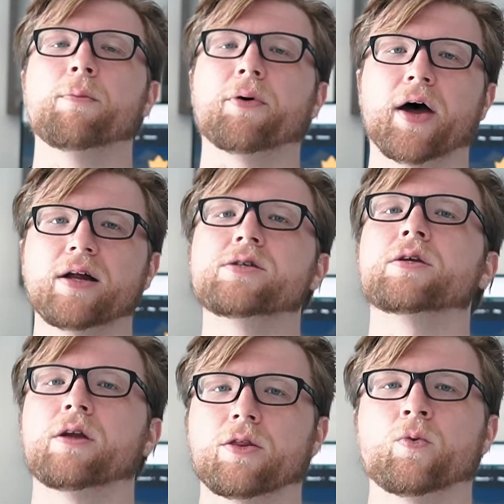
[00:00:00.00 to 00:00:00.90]
but that is
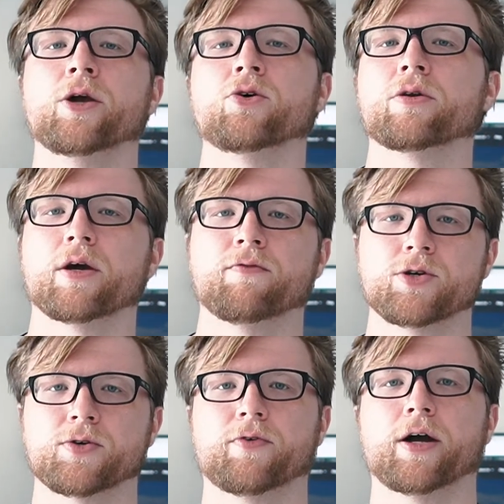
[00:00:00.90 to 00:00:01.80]
another way you can
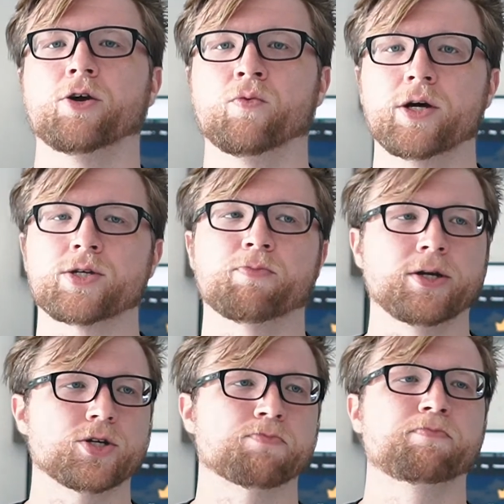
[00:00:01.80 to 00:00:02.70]
diversify your risk by
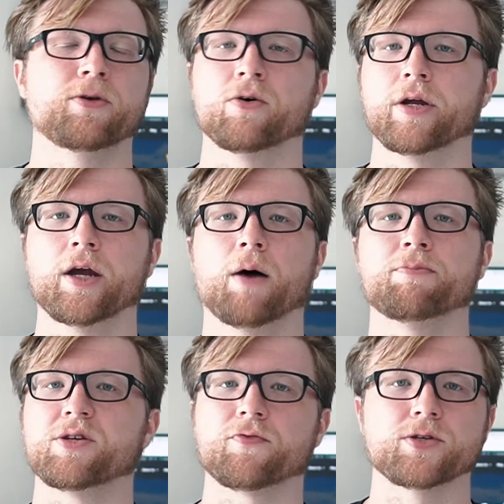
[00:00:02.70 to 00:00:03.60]
just building
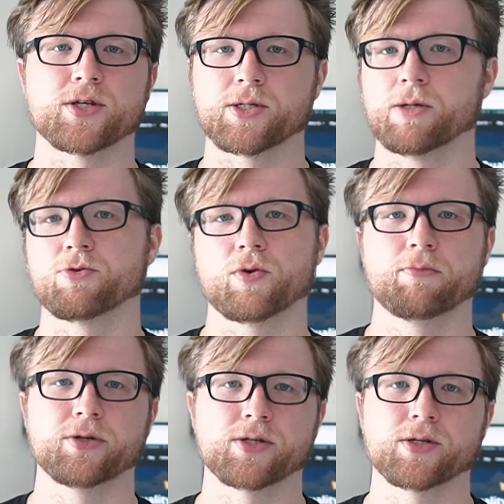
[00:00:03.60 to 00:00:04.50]
up different systems for the
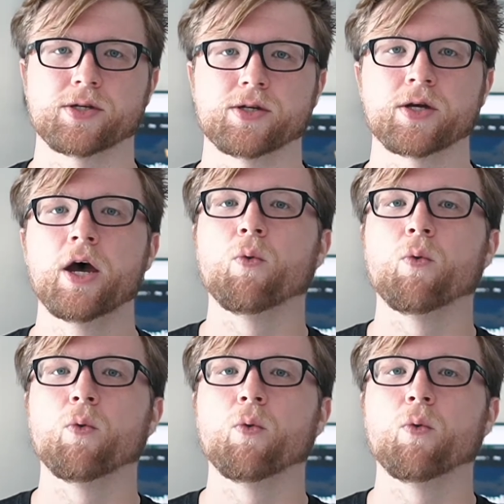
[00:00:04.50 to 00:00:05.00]
businesses